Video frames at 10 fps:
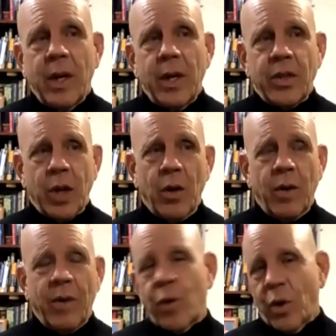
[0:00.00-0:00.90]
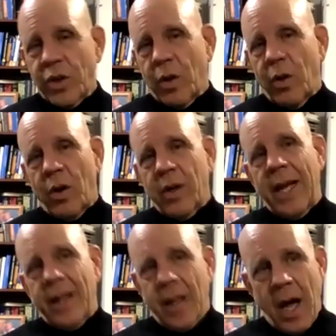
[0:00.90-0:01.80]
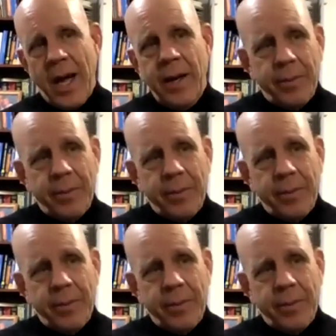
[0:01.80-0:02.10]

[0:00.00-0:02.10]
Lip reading: So, of course, along that line,